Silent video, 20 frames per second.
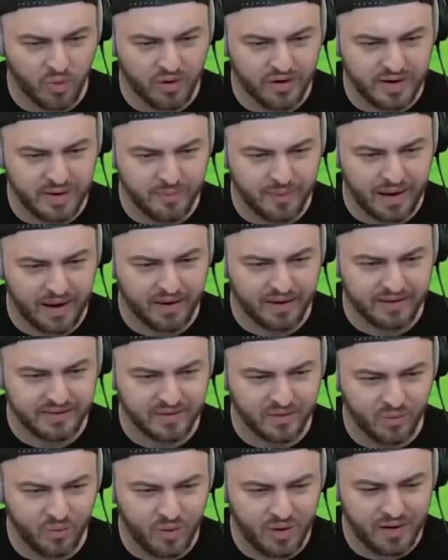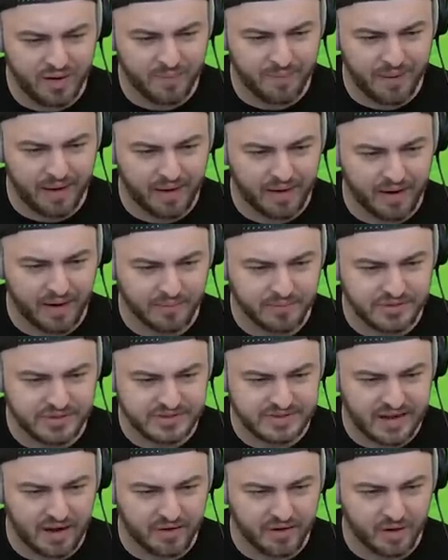worry about? about it. Don't worry about it. I'm
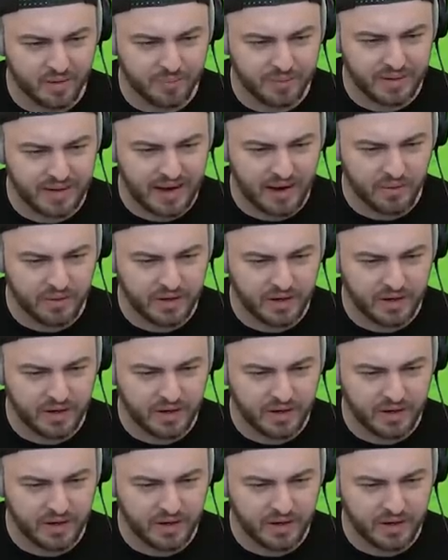just out here being out